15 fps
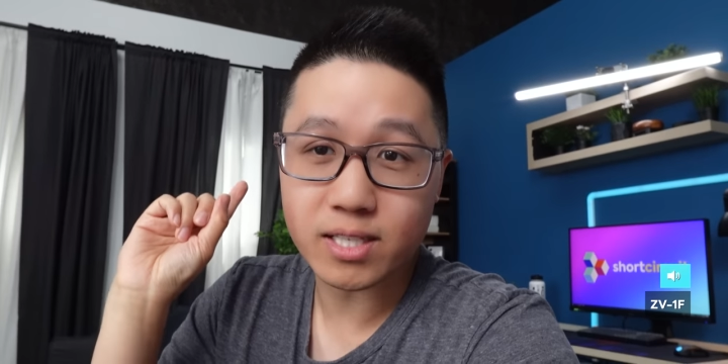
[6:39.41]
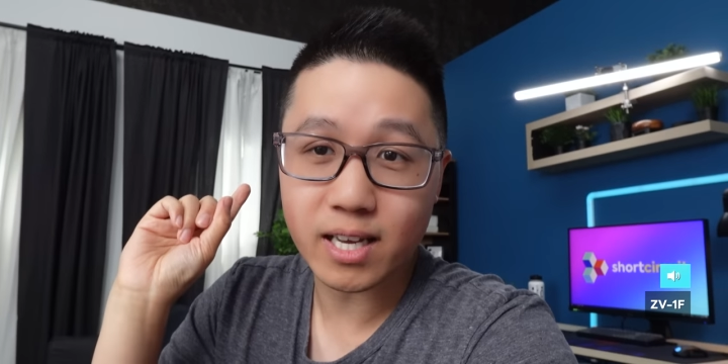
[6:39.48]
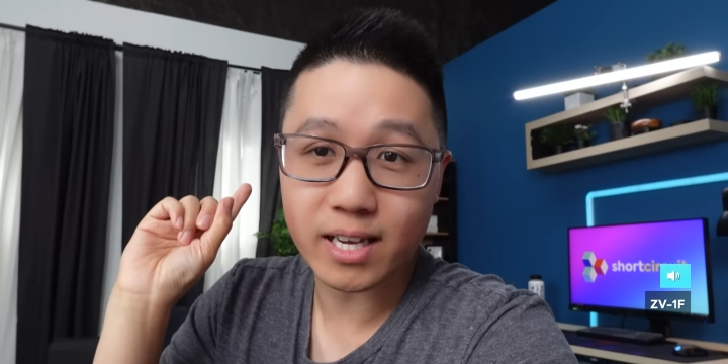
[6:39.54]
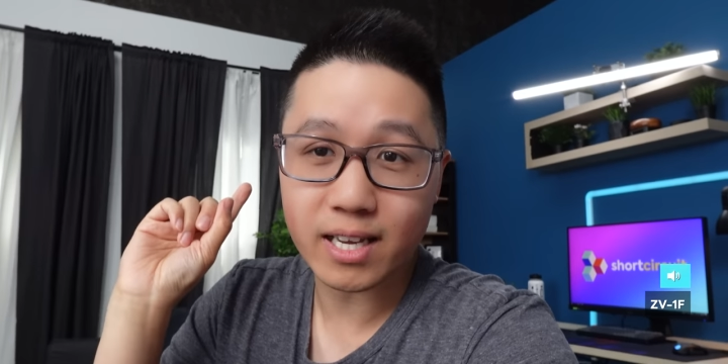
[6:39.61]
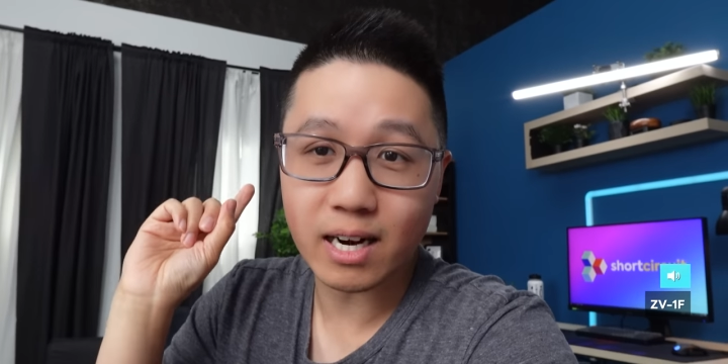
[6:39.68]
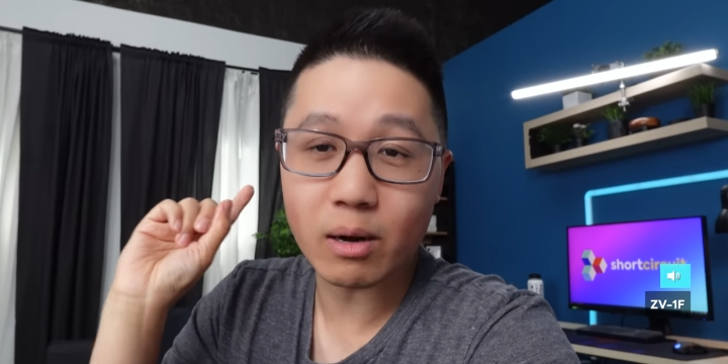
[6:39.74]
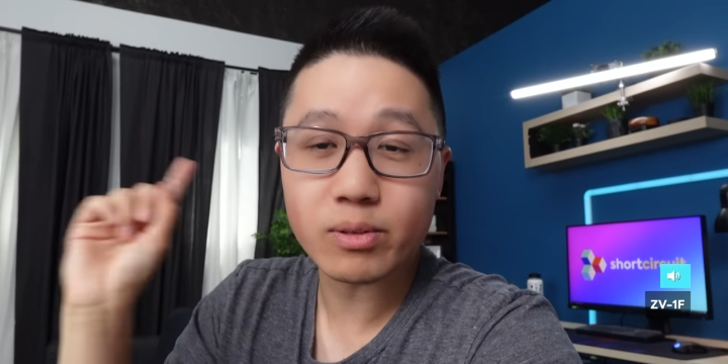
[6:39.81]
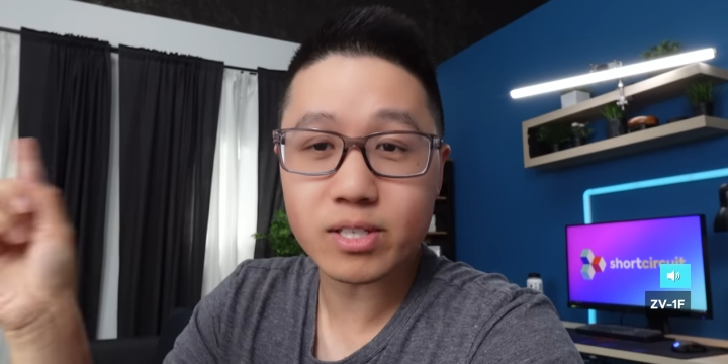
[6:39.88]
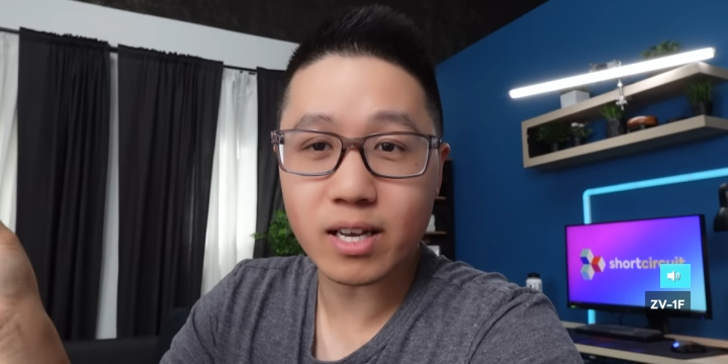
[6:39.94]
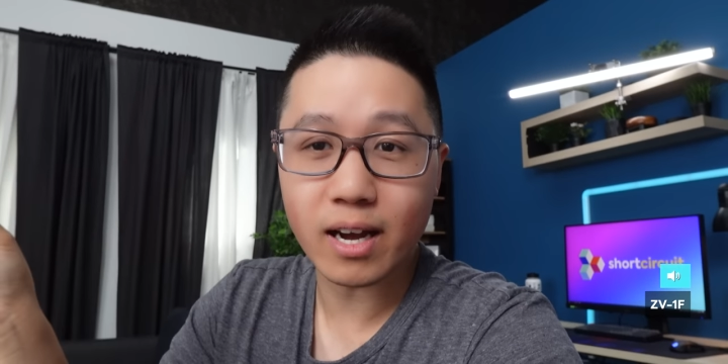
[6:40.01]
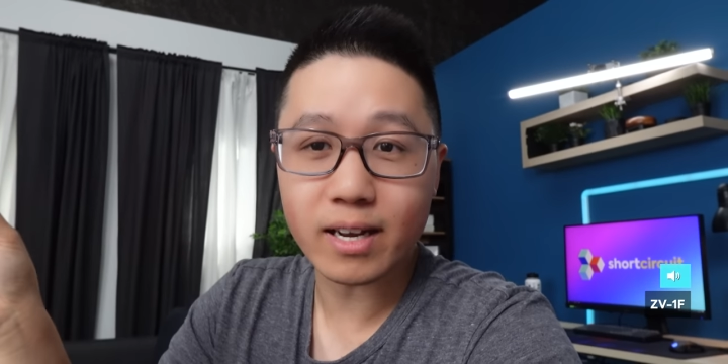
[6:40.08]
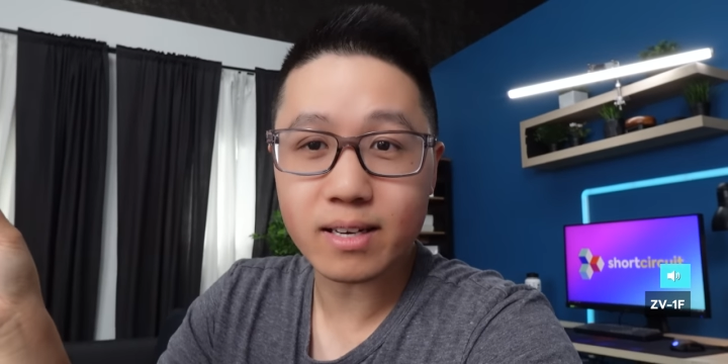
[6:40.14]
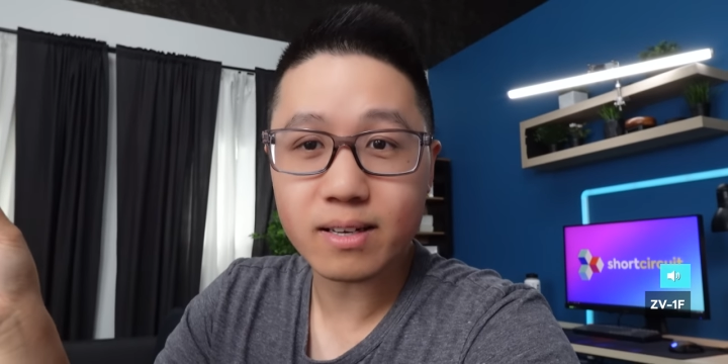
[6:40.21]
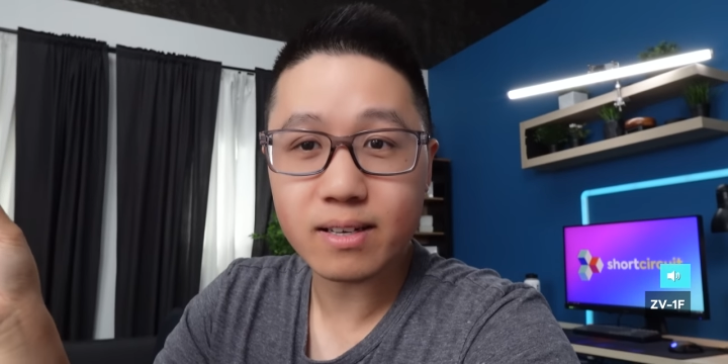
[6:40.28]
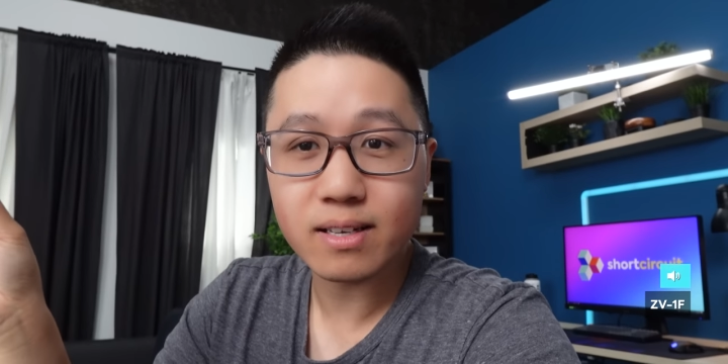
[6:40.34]
to take it
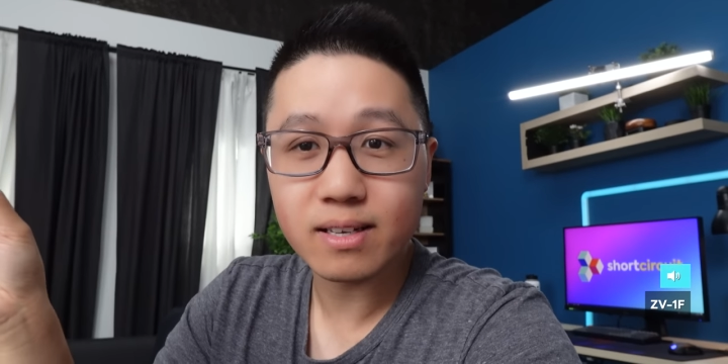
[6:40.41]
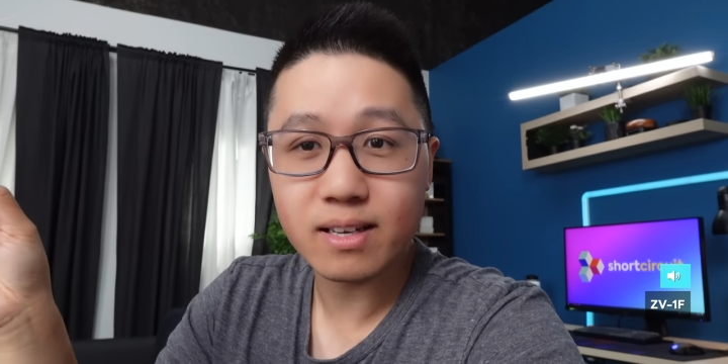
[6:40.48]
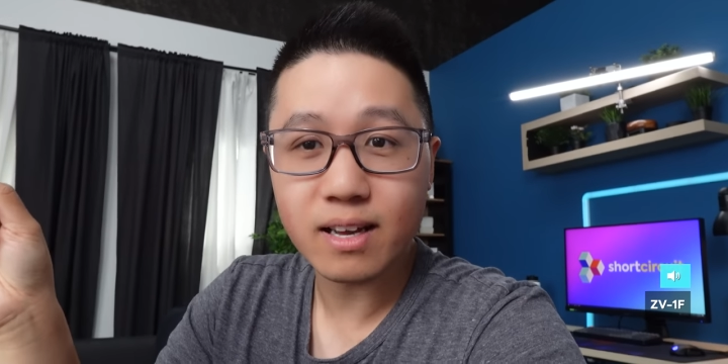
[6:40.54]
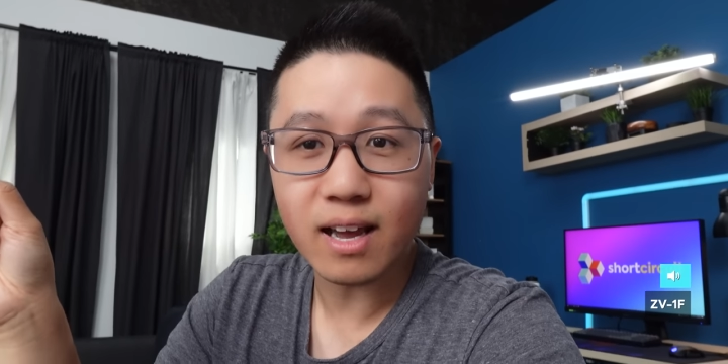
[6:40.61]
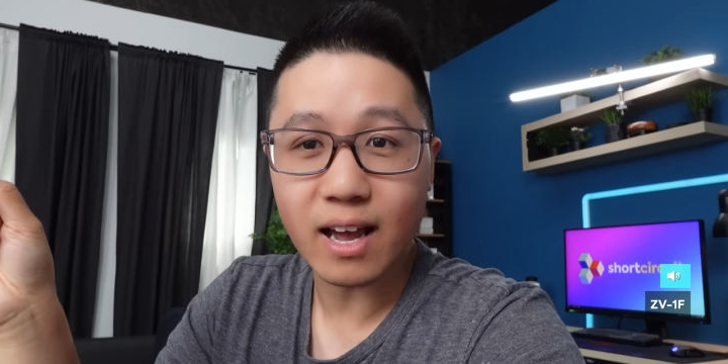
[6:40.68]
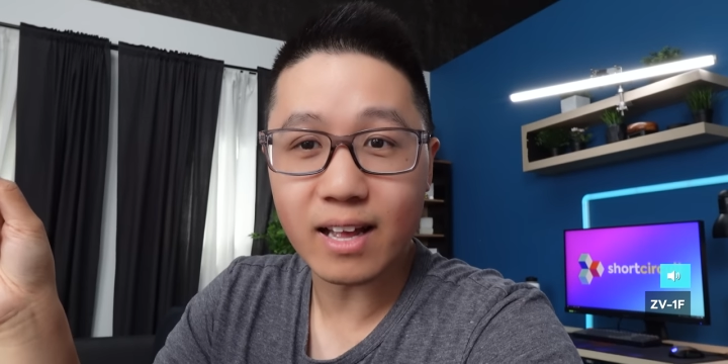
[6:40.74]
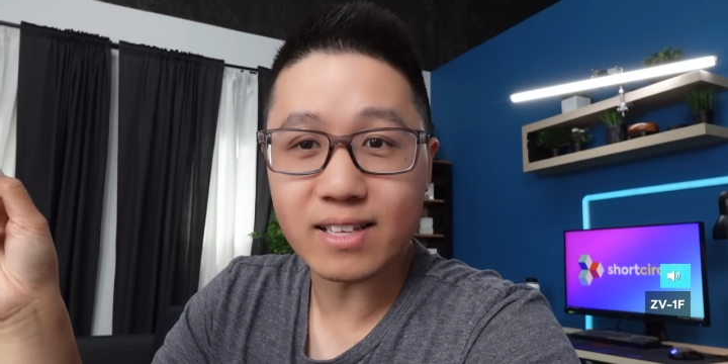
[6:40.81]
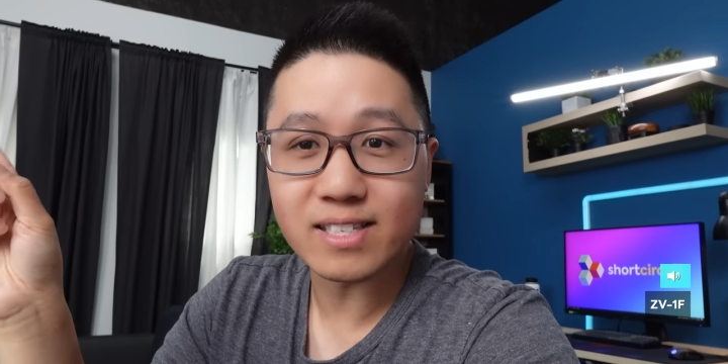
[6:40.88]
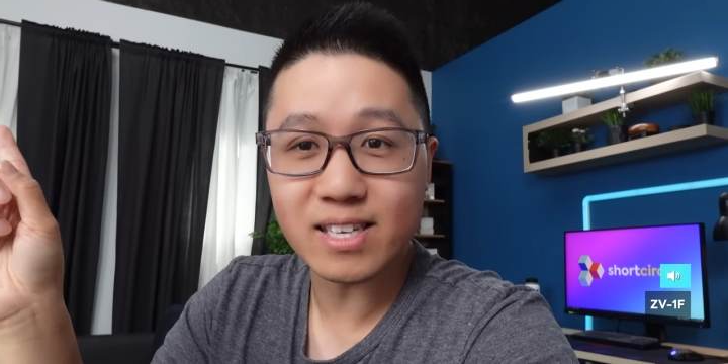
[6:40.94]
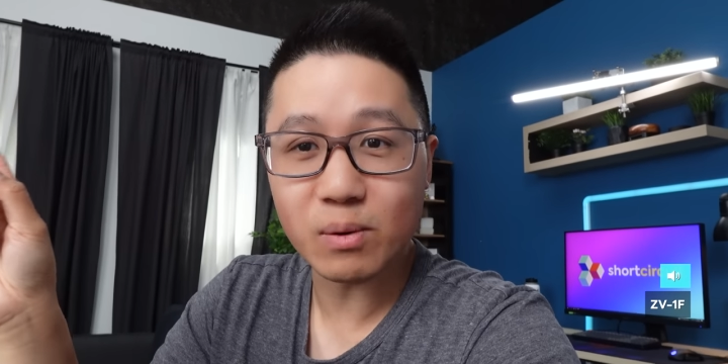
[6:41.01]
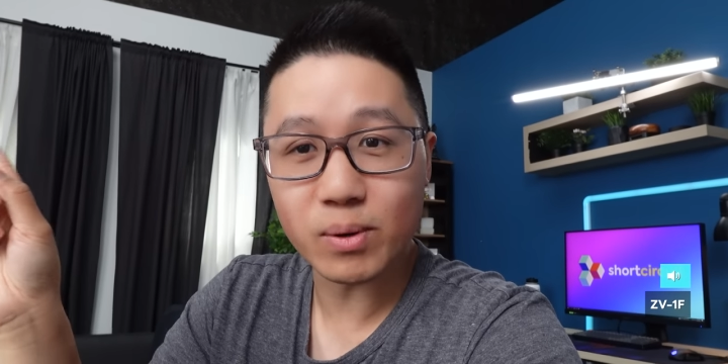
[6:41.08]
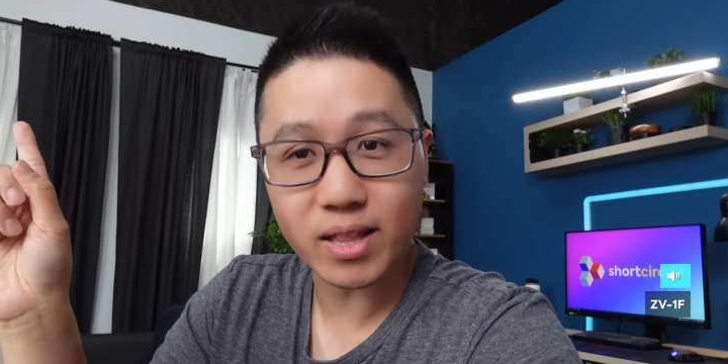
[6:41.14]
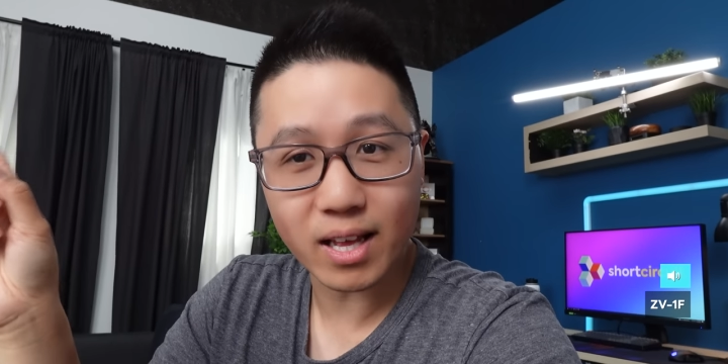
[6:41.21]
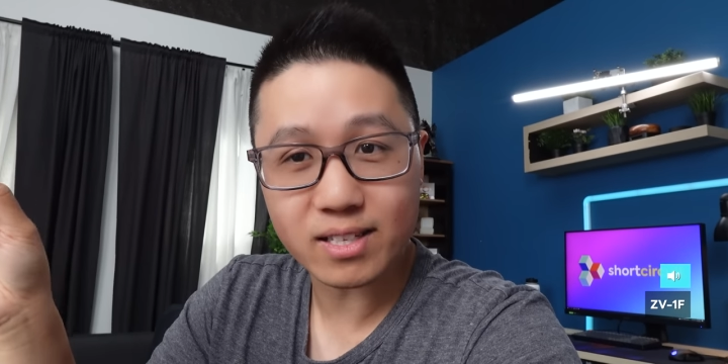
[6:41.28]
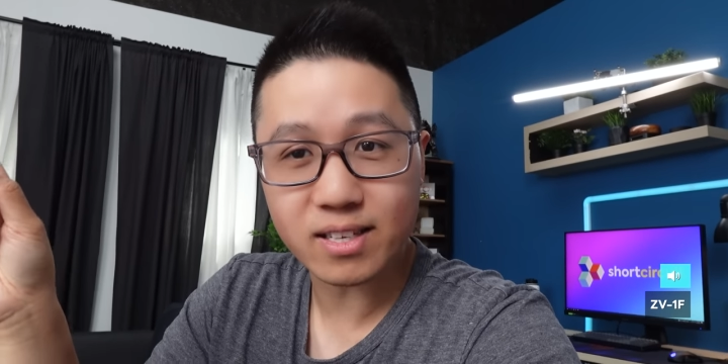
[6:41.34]
outside and
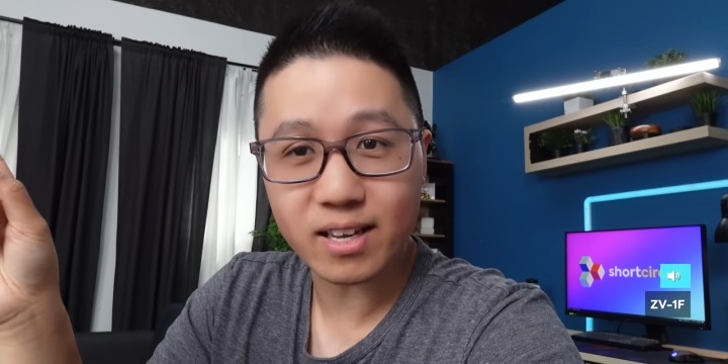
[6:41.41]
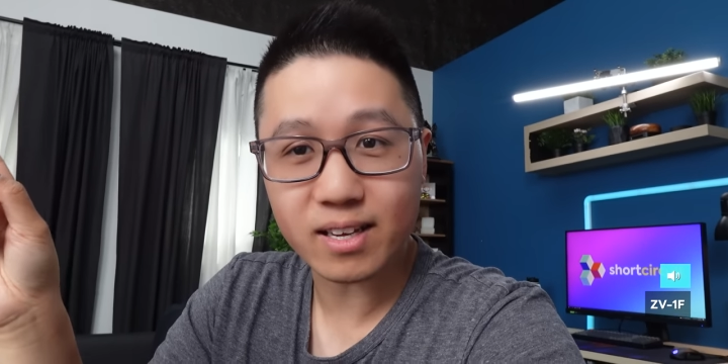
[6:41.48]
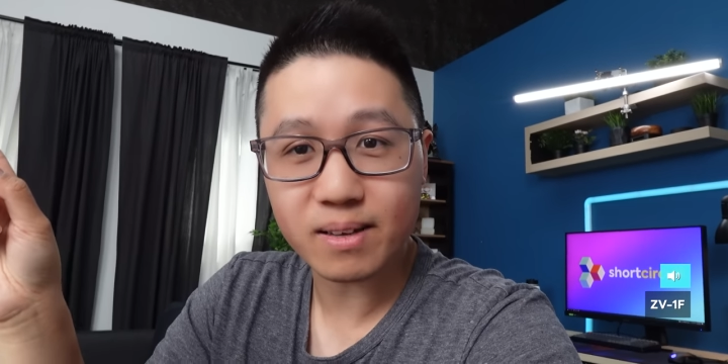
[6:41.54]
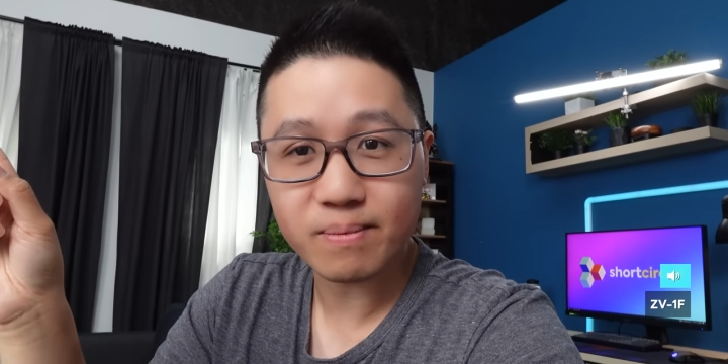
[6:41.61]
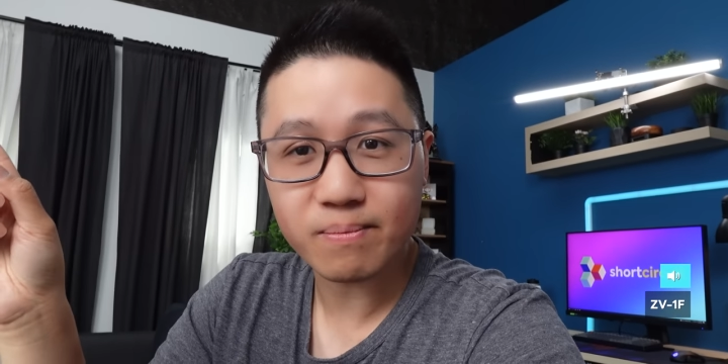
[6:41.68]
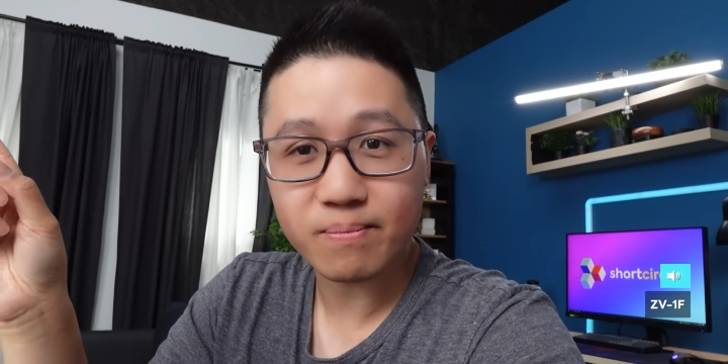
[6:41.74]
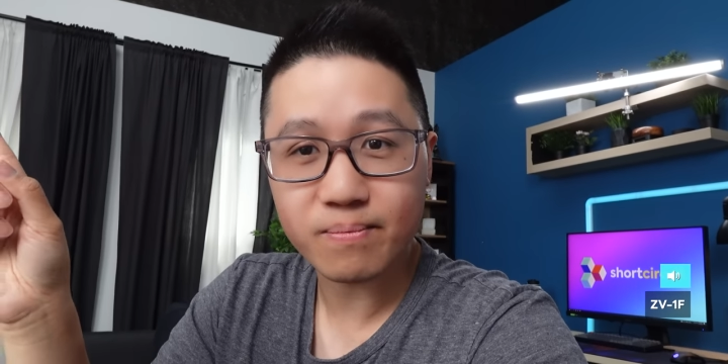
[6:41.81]
see what that's like.